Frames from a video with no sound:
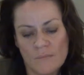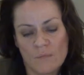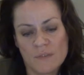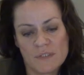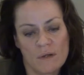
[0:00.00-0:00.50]

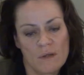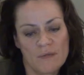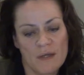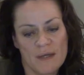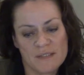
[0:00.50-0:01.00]
went to all
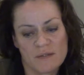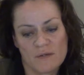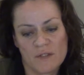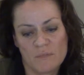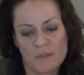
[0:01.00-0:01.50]
the
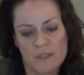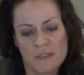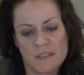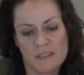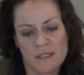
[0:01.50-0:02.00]
ISR
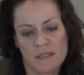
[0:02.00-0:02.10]
communities,